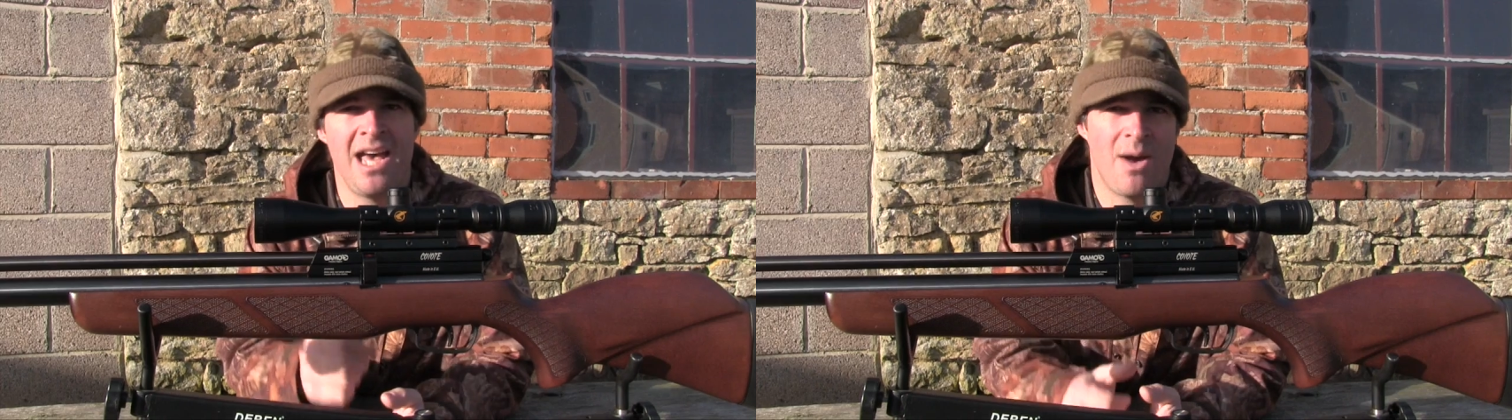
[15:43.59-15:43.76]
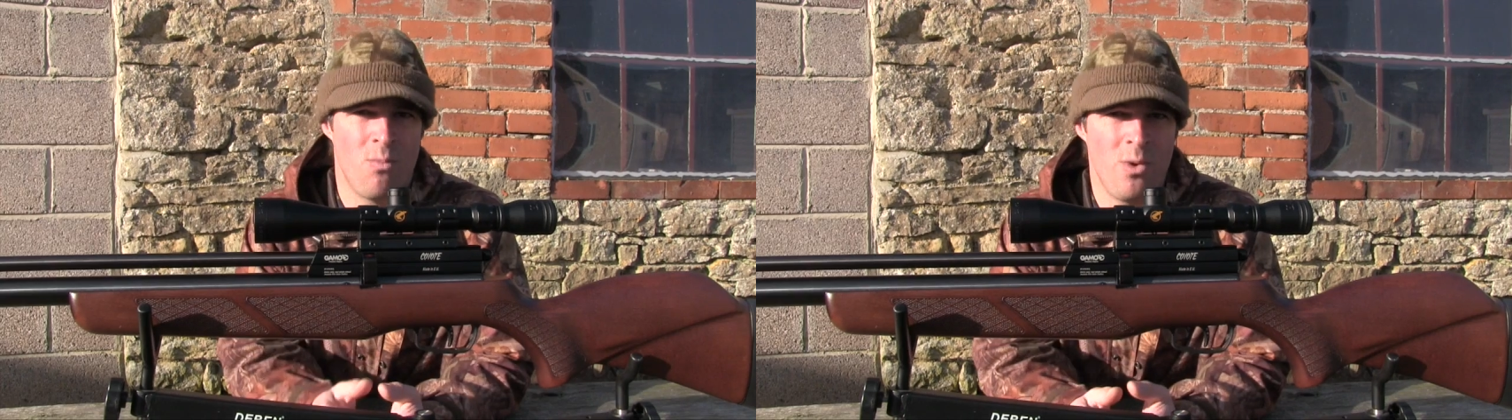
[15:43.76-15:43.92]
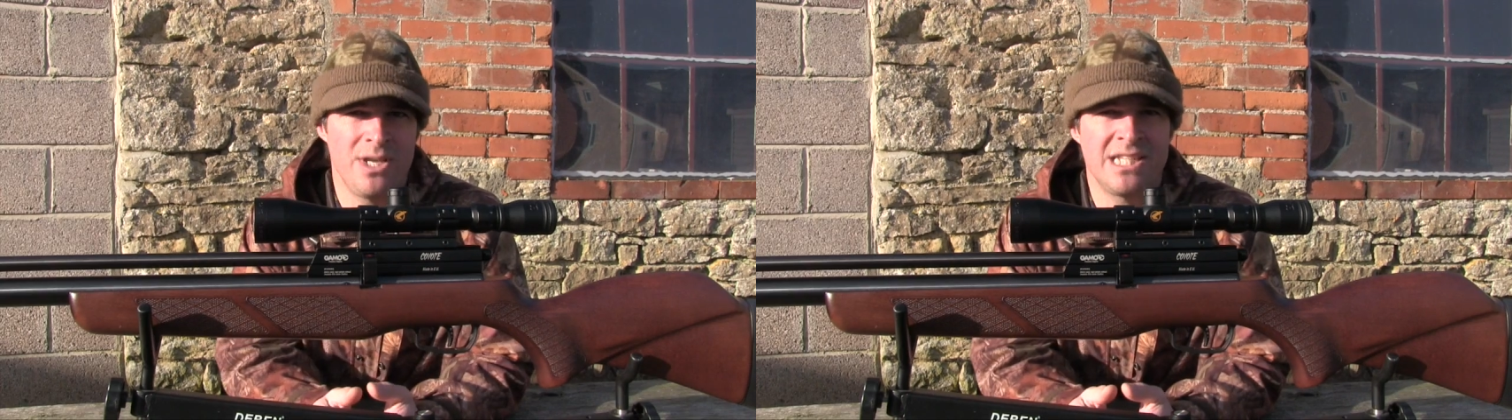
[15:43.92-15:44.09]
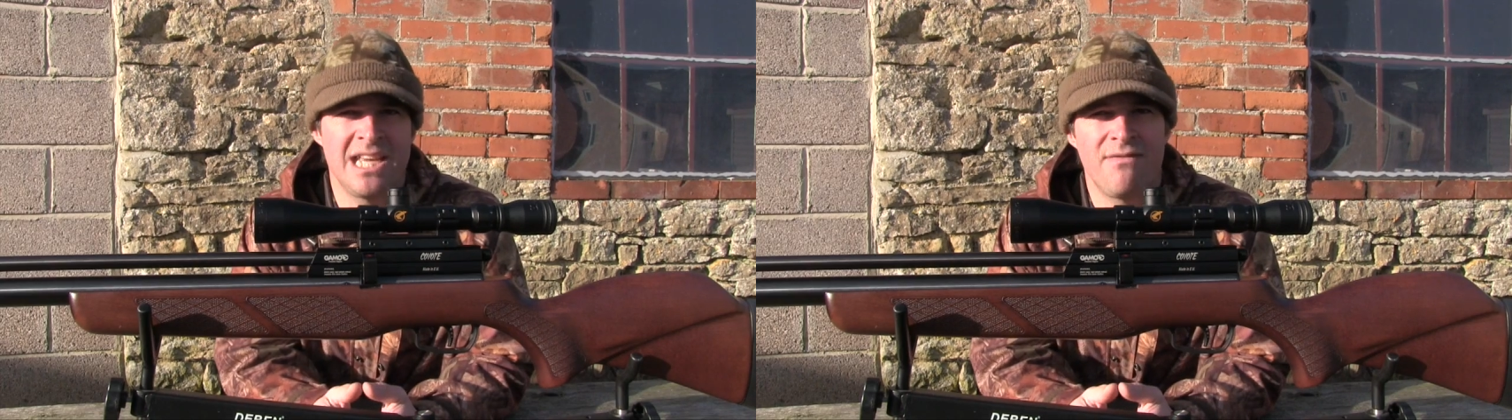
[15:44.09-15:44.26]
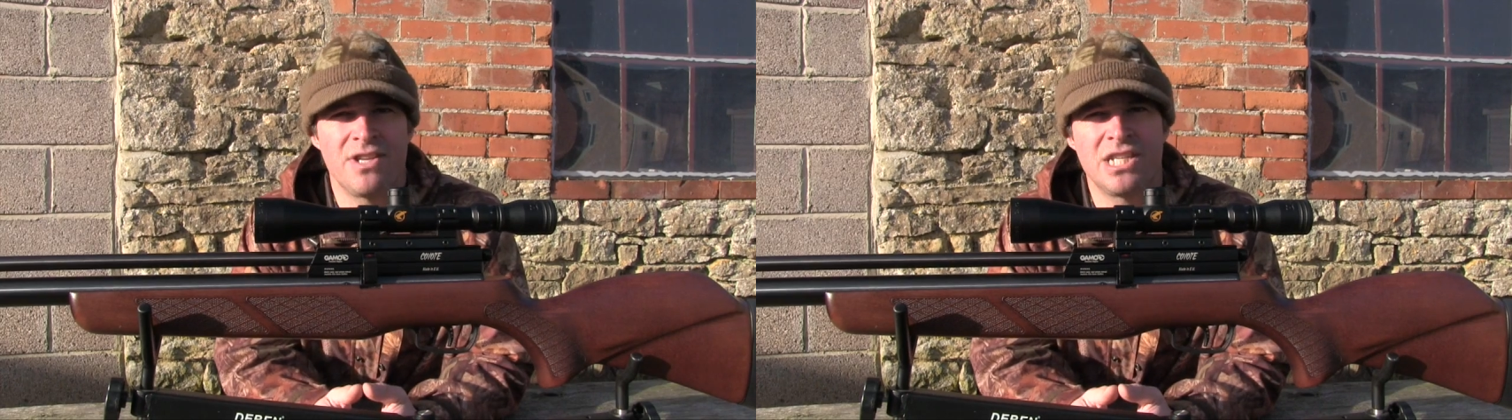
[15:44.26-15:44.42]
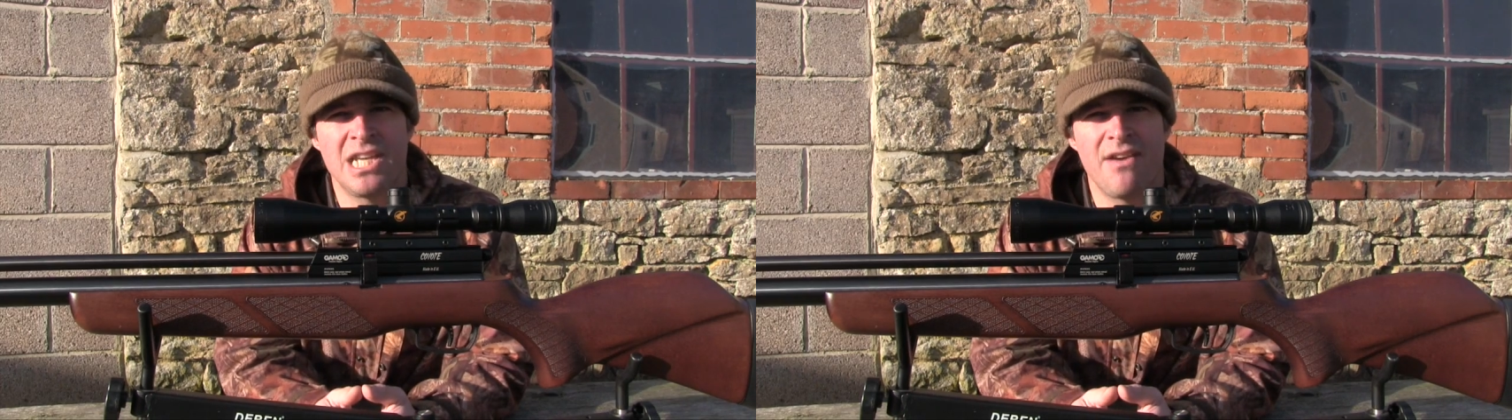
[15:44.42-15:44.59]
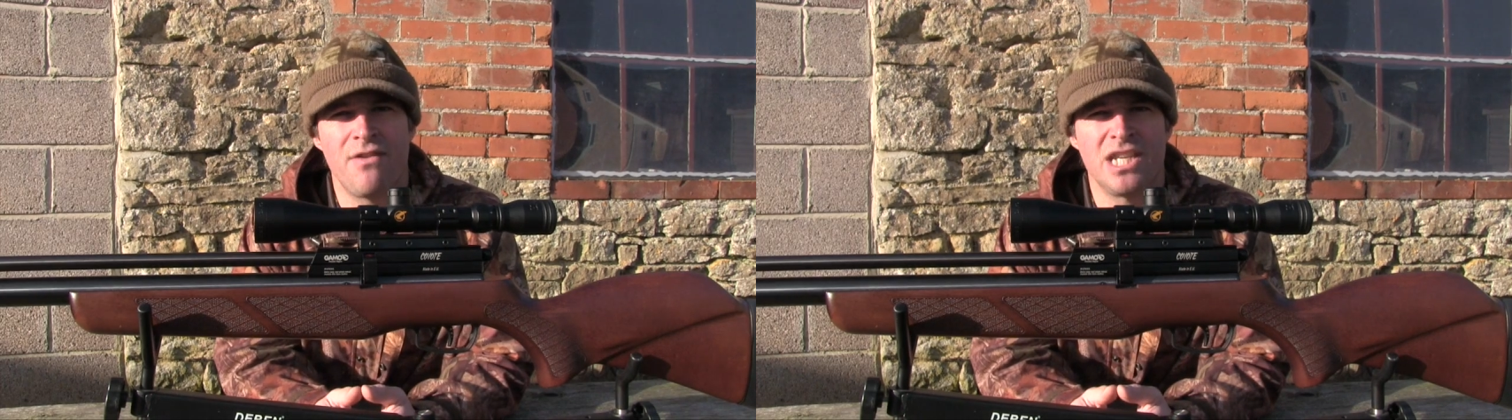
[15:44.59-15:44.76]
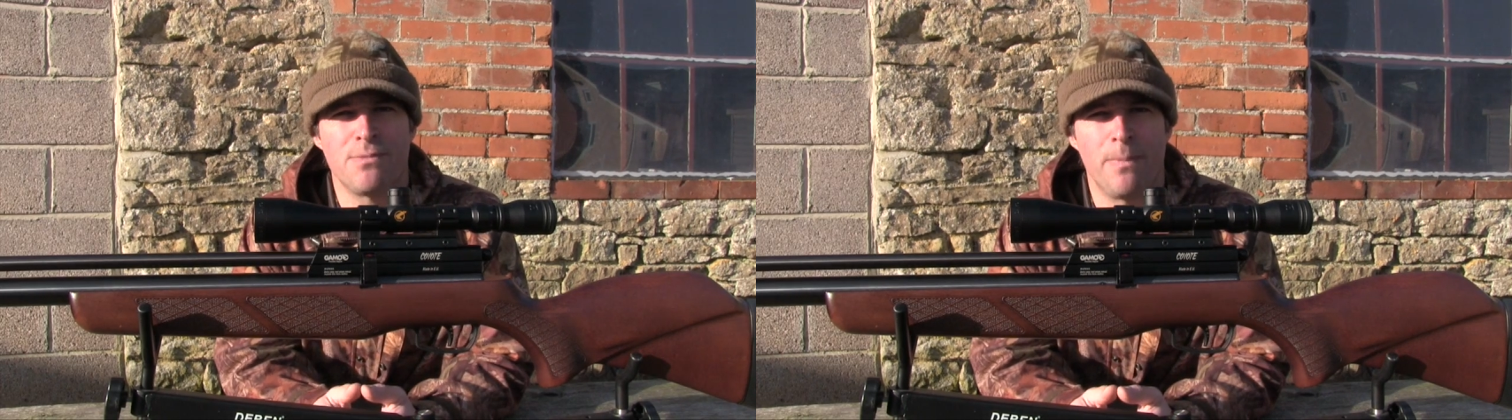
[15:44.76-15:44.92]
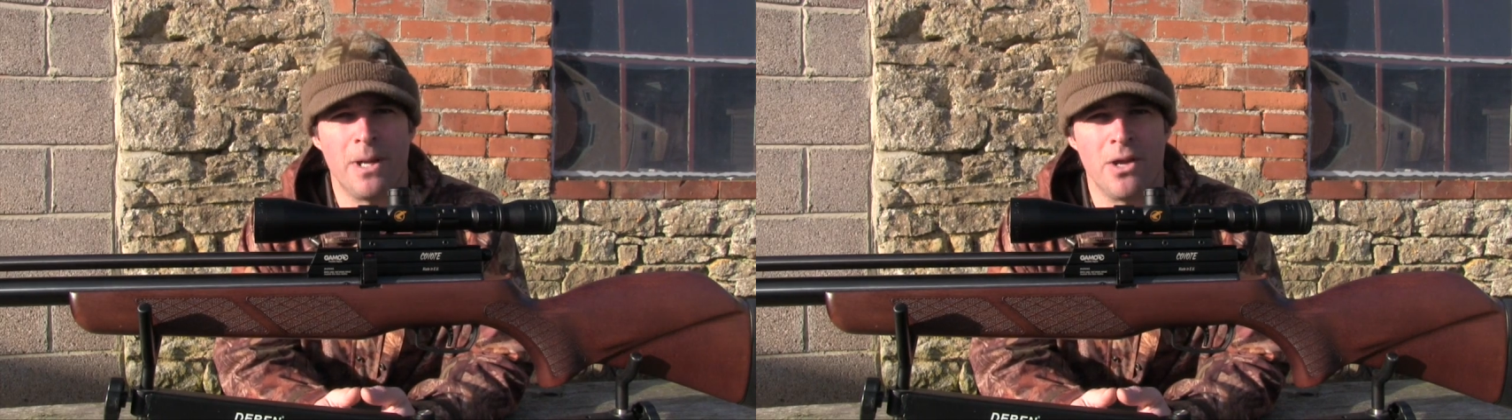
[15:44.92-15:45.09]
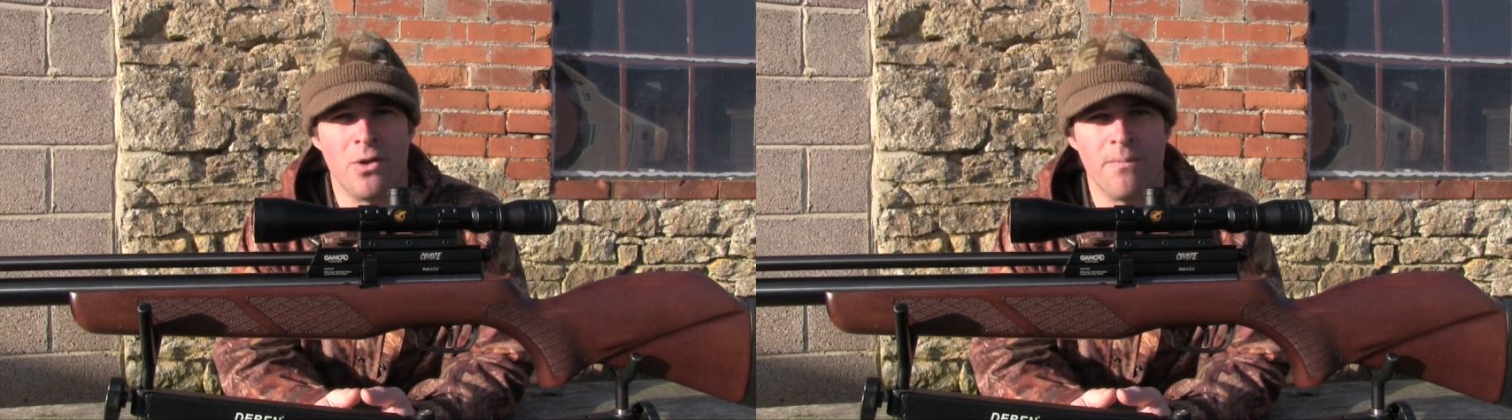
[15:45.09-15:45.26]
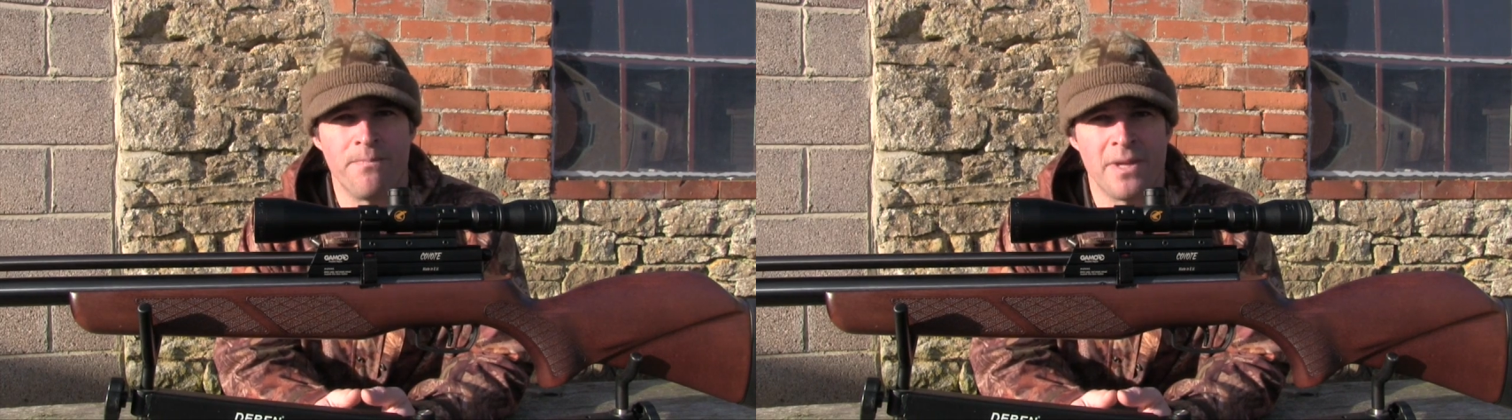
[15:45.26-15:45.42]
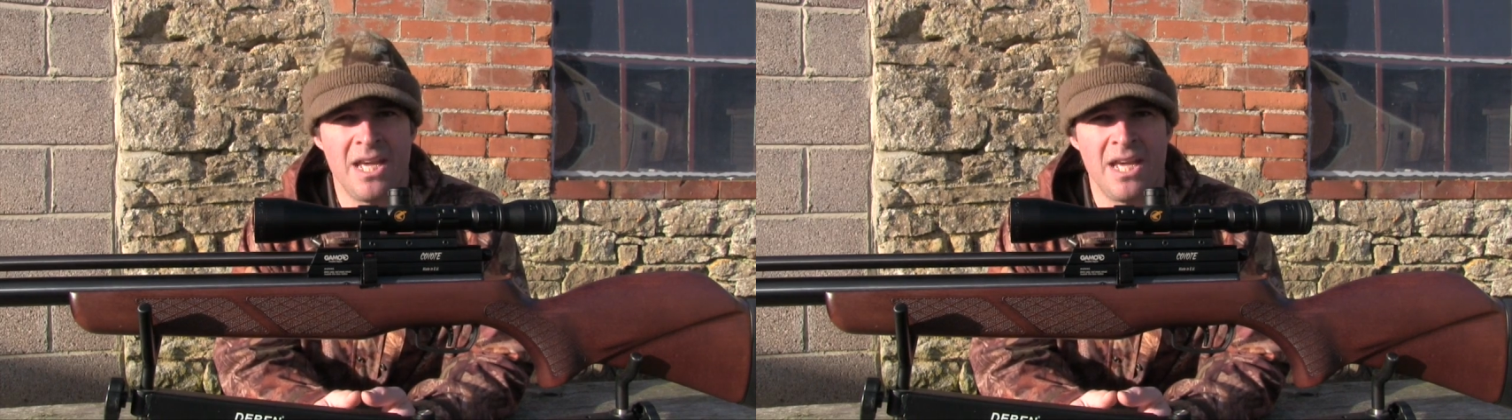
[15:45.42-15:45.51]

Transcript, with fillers: and 177 is blue.